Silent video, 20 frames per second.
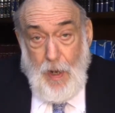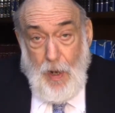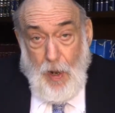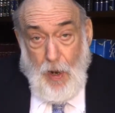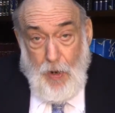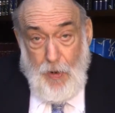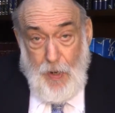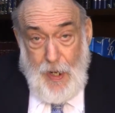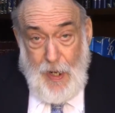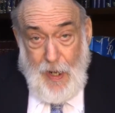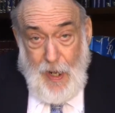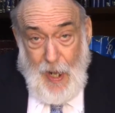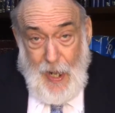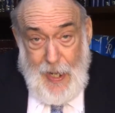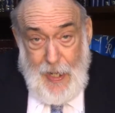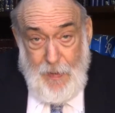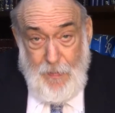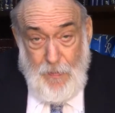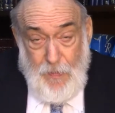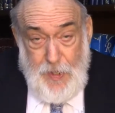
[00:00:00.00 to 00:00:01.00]
Orach
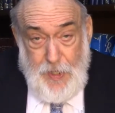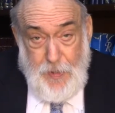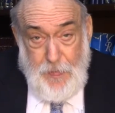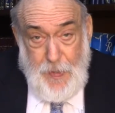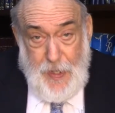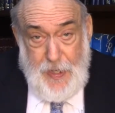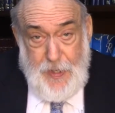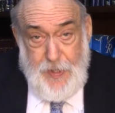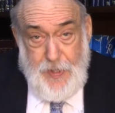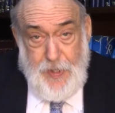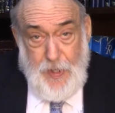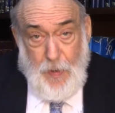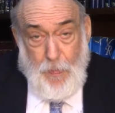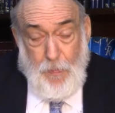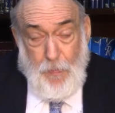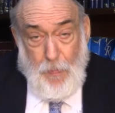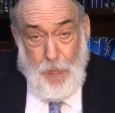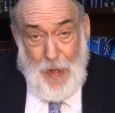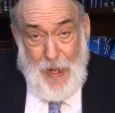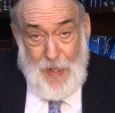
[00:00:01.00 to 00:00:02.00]
Chaim, which means the
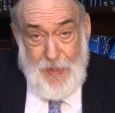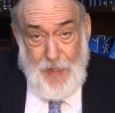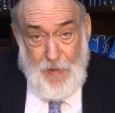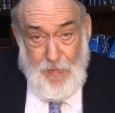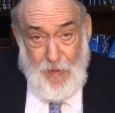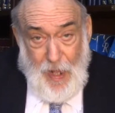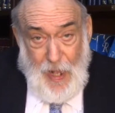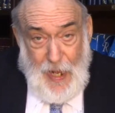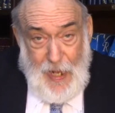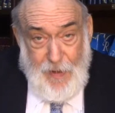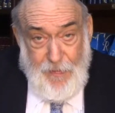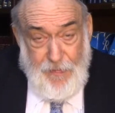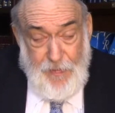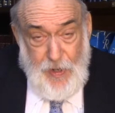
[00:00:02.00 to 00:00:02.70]
path of life.